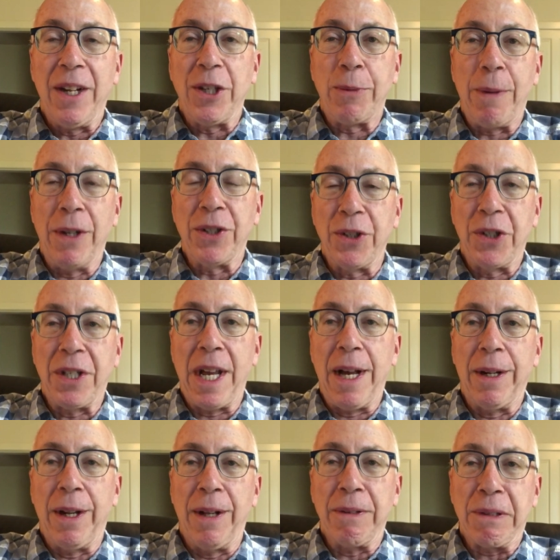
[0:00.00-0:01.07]
And a special
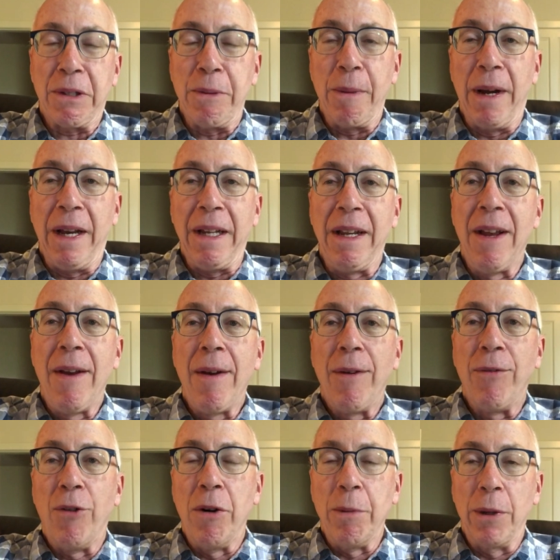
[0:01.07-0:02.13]
shout out to my
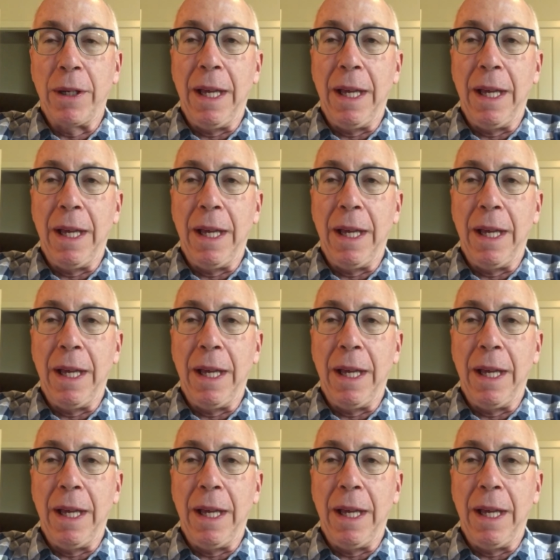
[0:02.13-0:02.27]
former